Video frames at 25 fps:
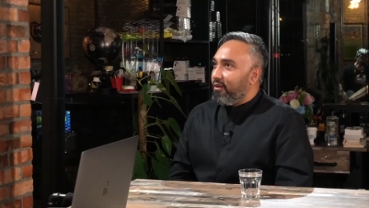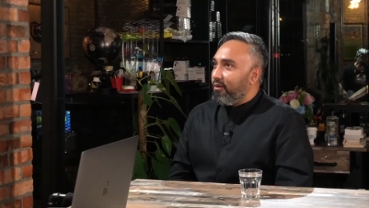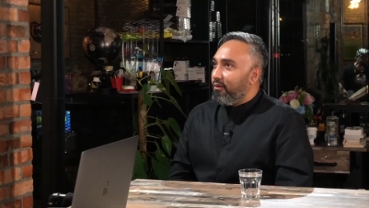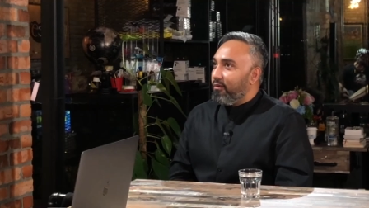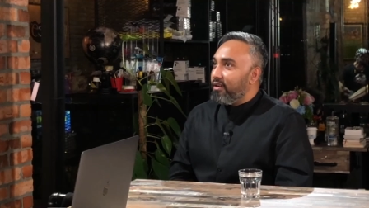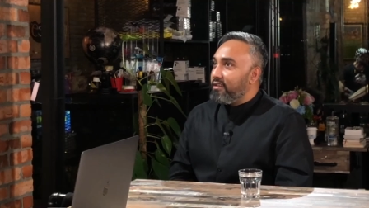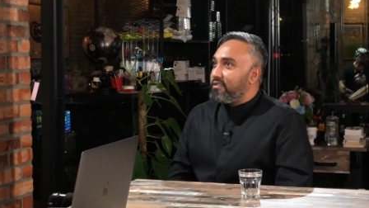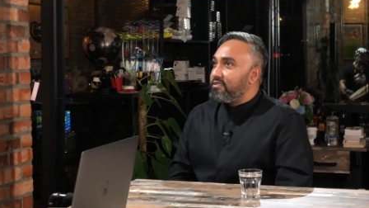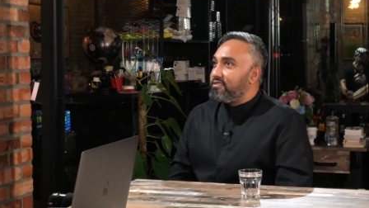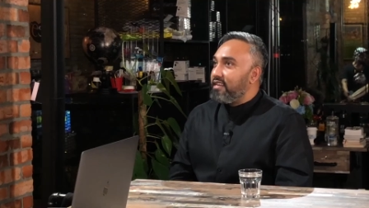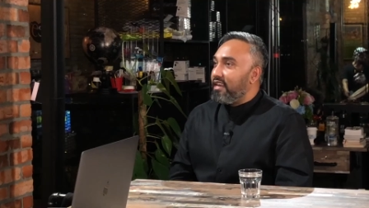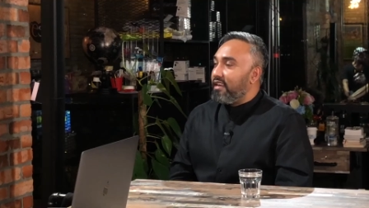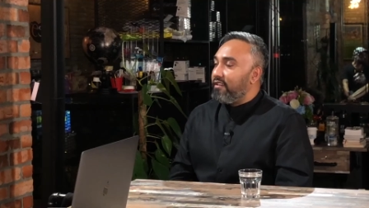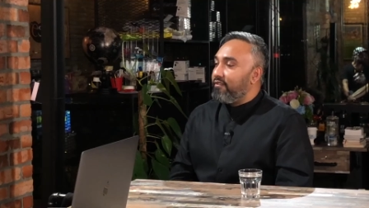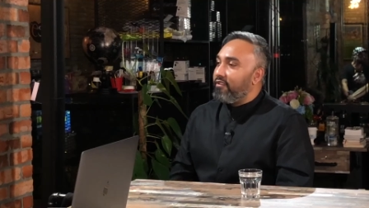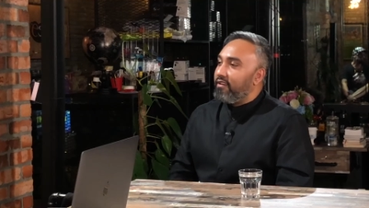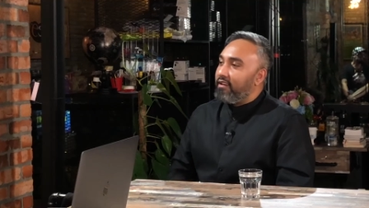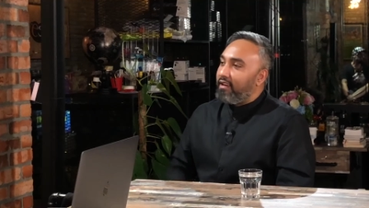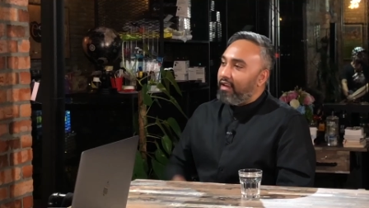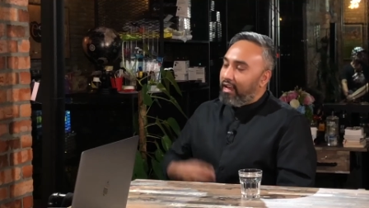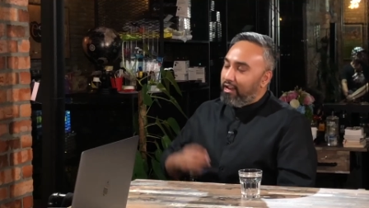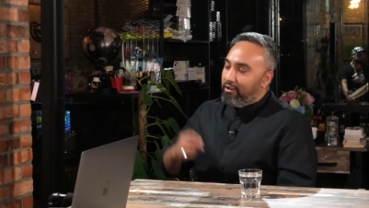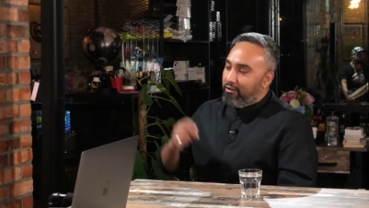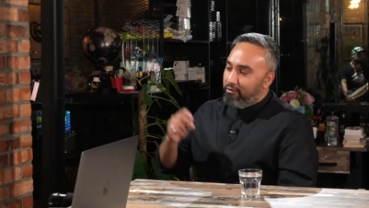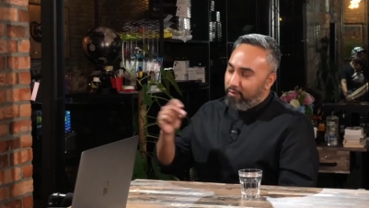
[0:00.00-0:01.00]
Worst day
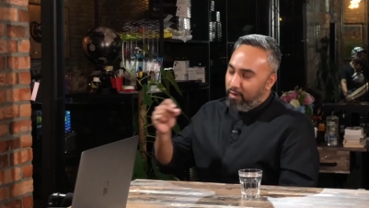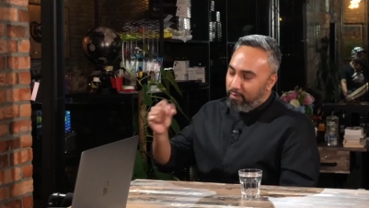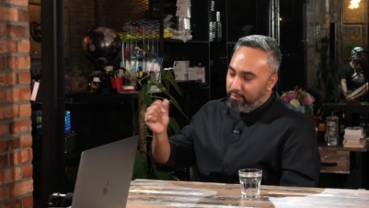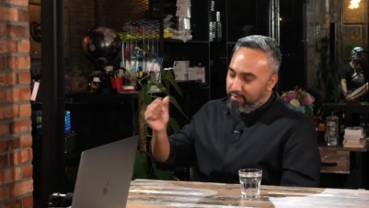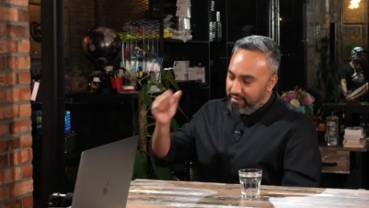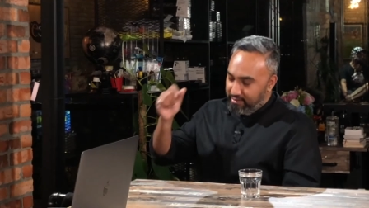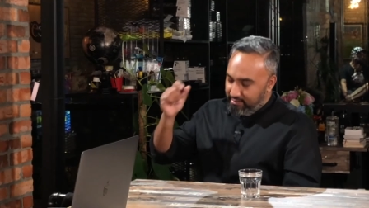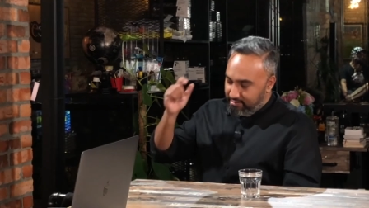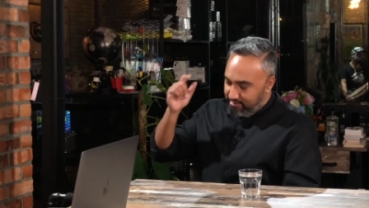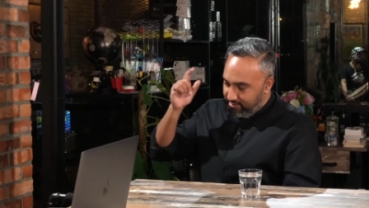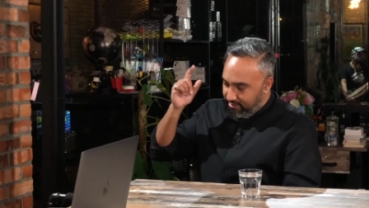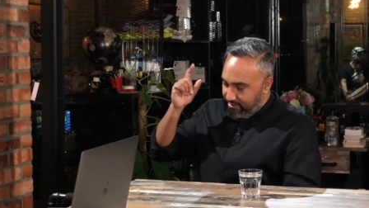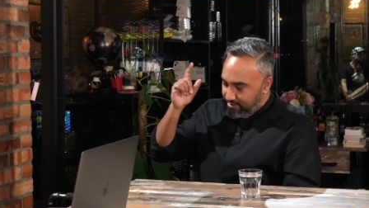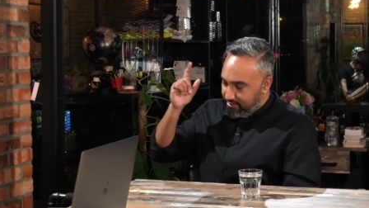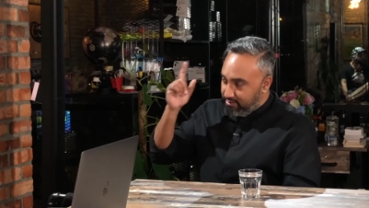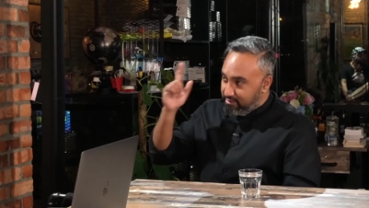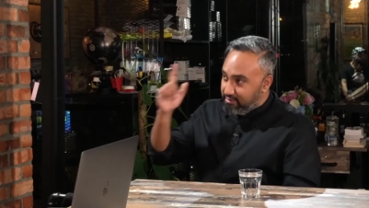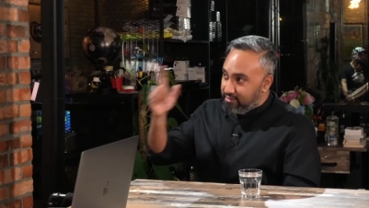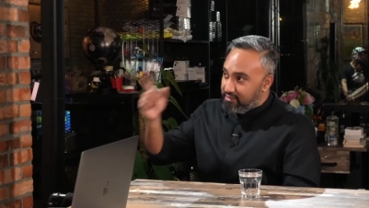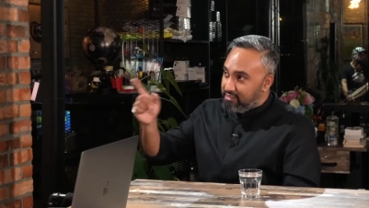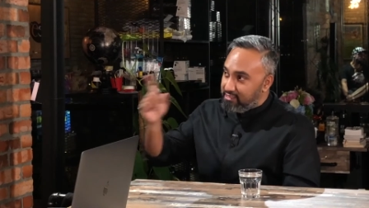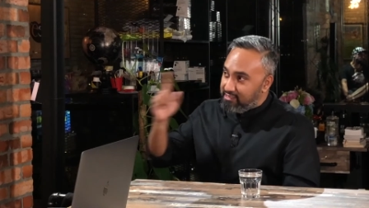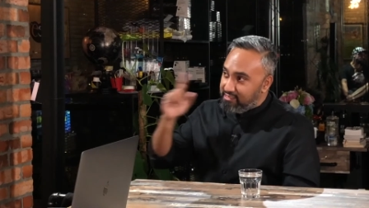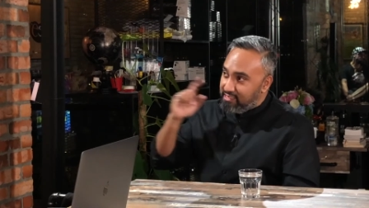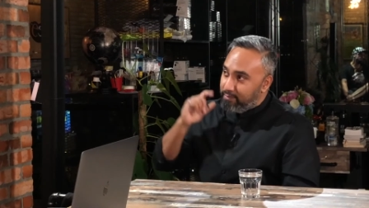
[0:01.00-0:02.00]
ever. I remember this. This
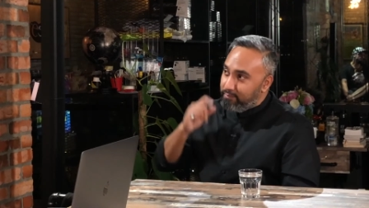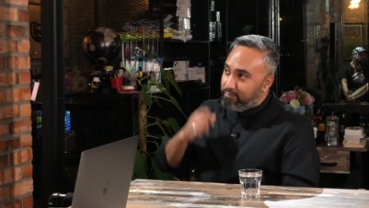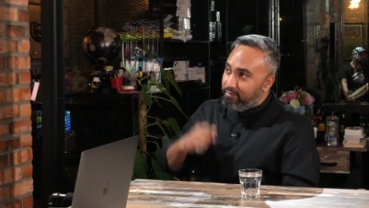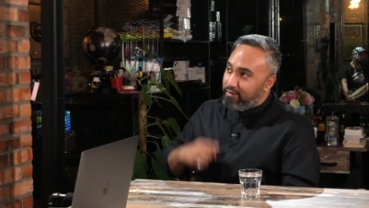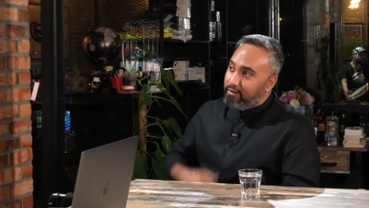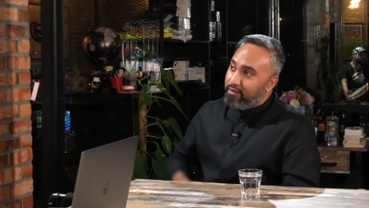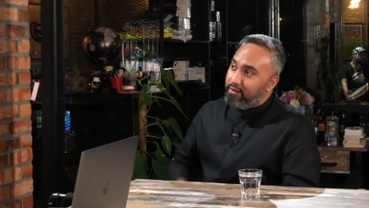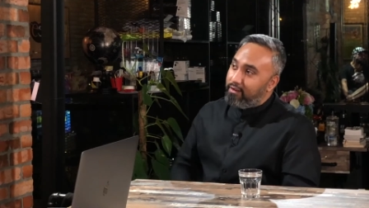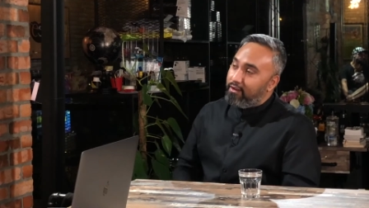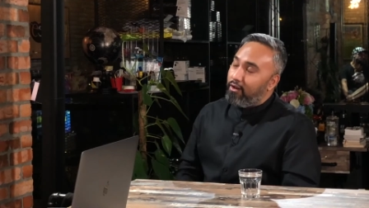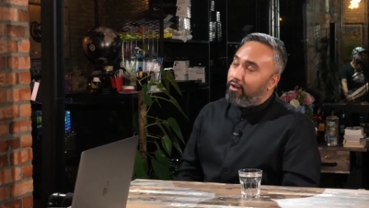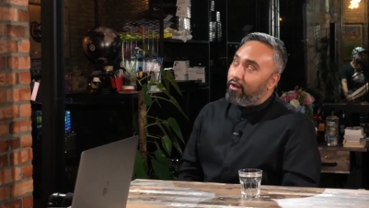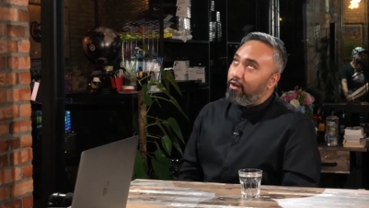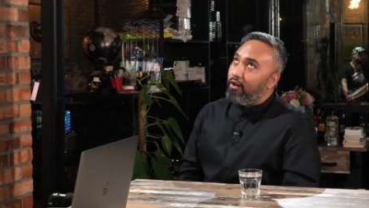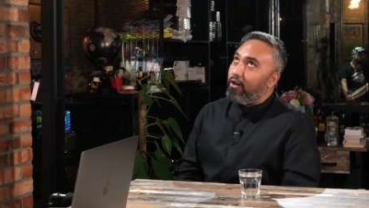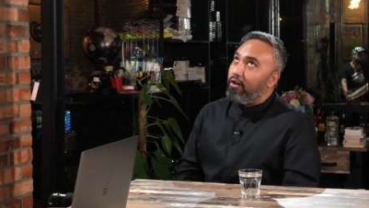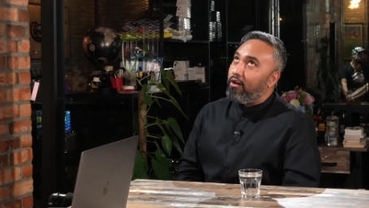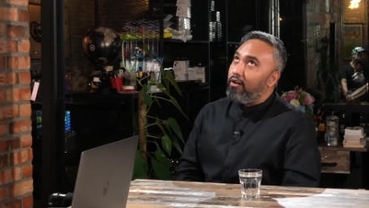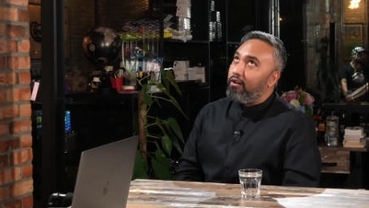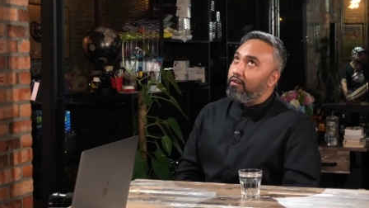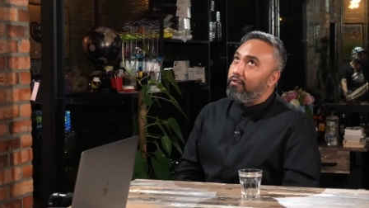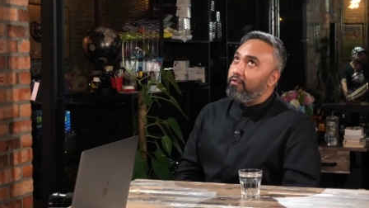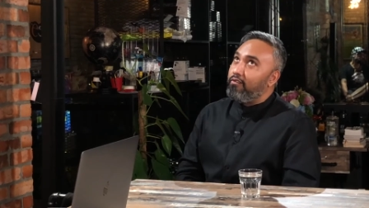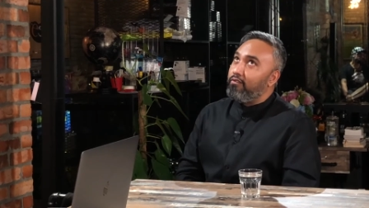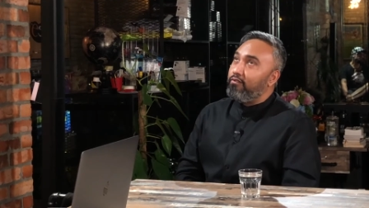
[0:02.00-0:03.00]
is in December
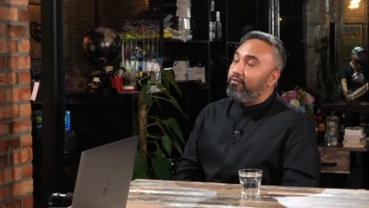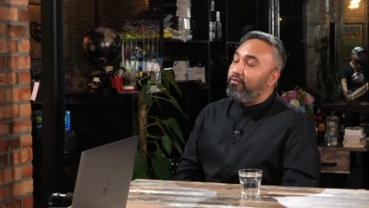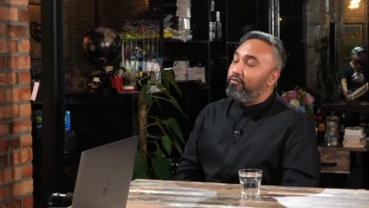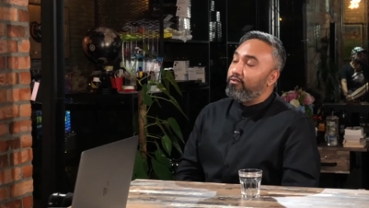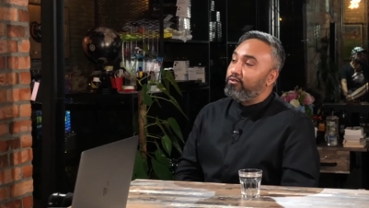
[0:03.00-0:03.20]
of